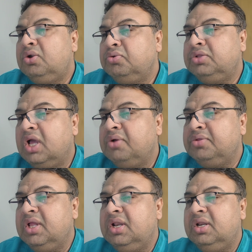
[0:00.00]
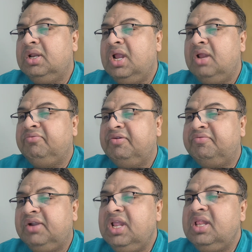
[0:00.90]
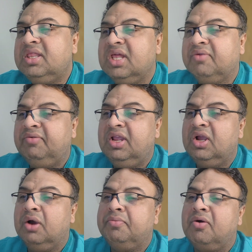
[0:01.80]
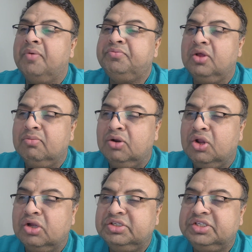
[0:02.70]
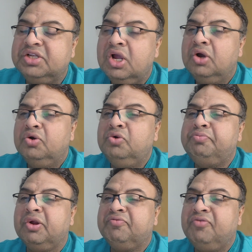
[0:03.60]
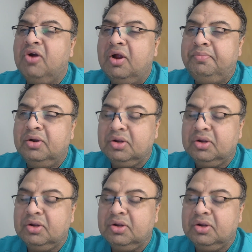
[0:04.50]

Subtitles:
2015 survey of ophthalmologists who performed